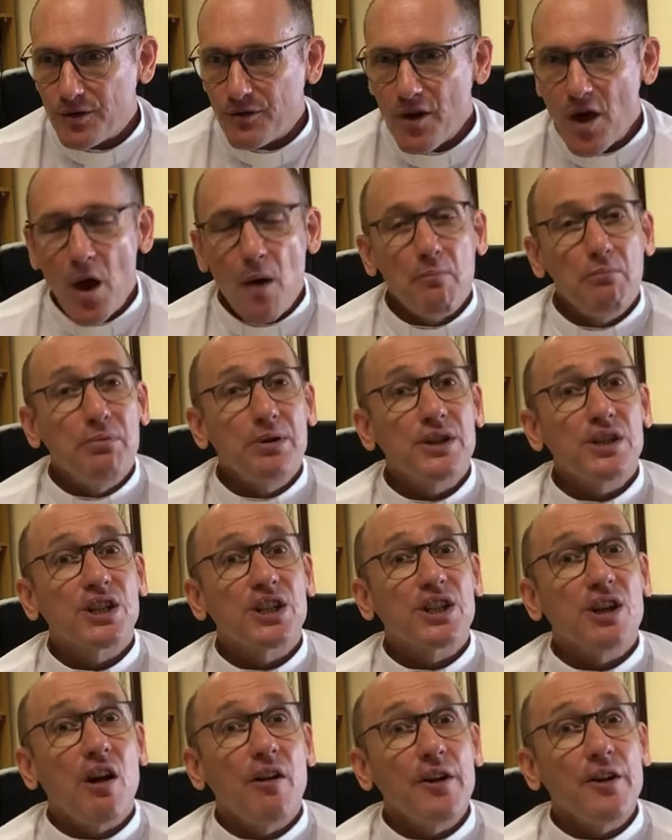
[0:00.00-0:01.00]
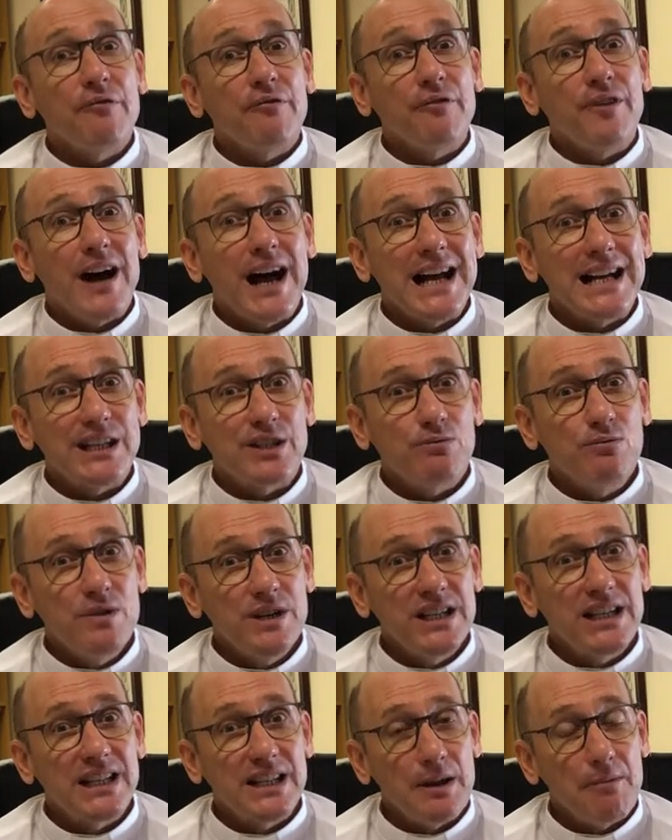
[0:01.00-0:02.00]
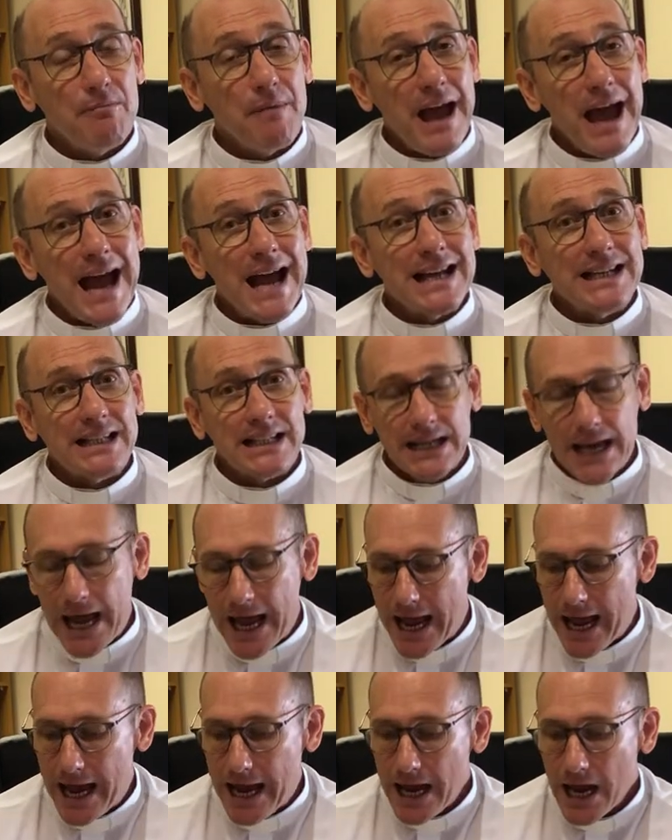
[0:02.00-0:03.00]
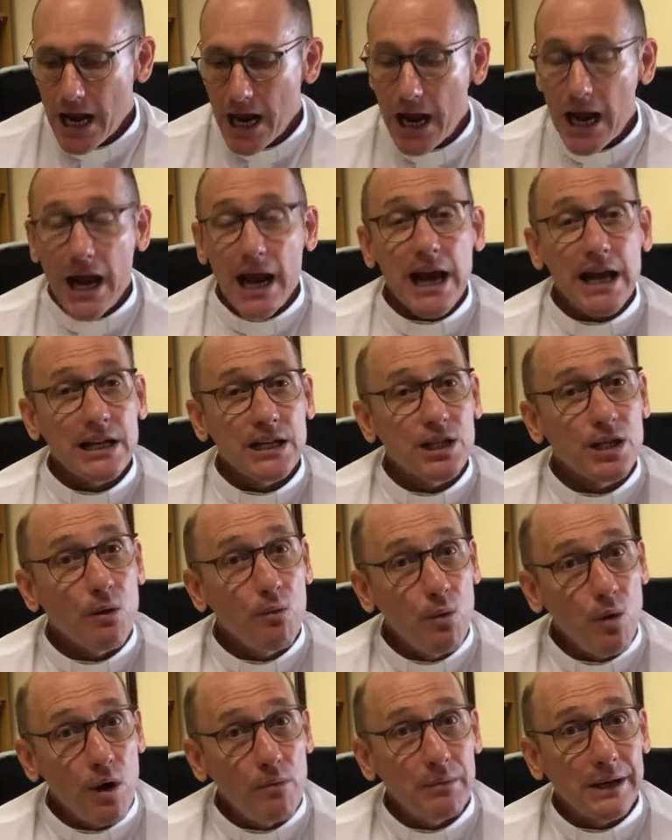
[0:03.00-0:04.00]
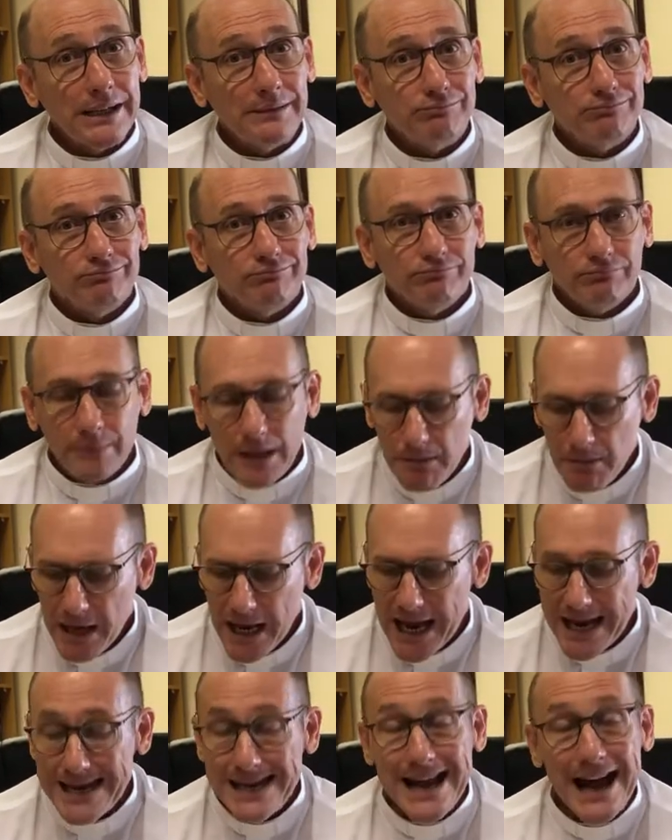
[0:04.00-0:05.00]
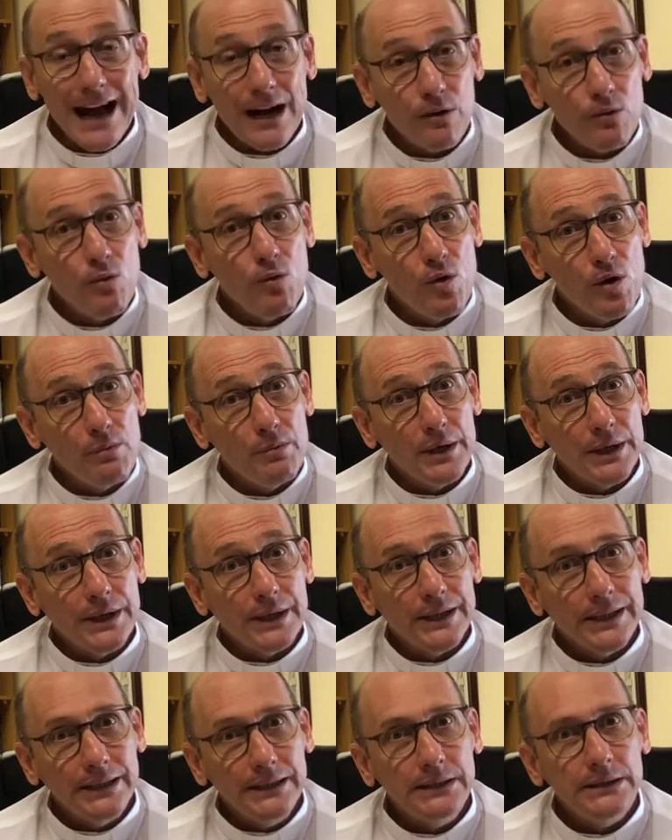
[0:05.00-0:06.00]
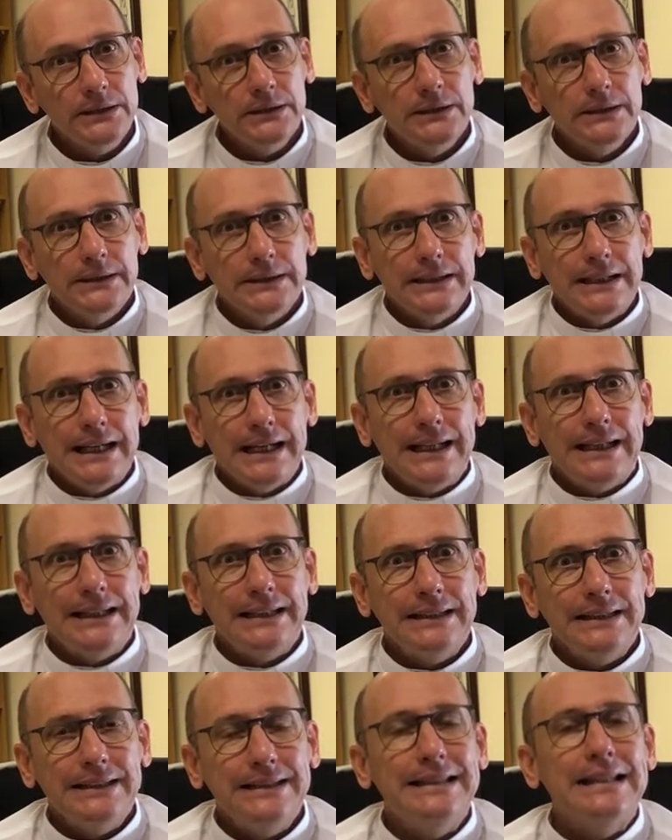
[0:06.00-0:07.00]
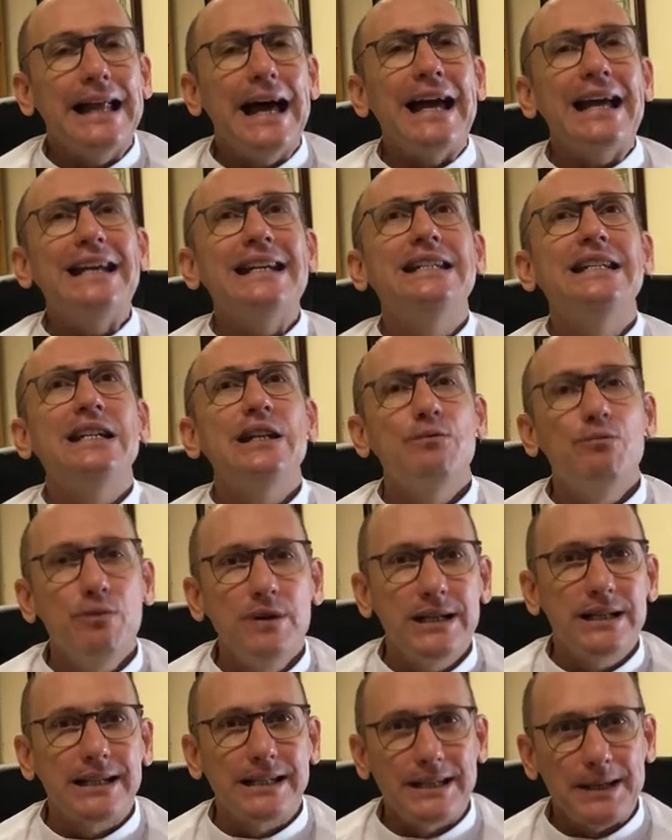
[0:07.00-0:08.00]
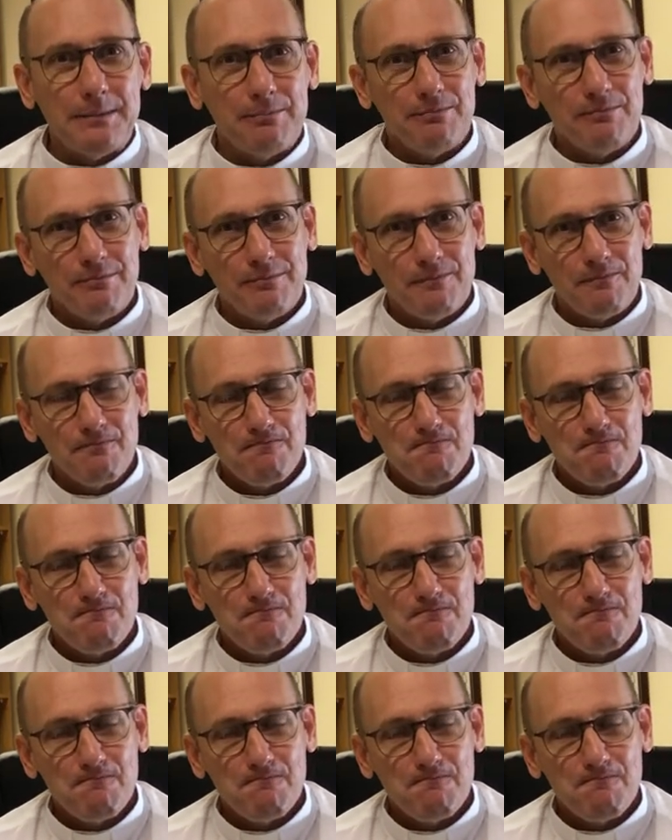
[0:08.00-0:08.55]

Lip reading: of personifies wisdom as a woman, maybe a young woman, Lady Wisdom.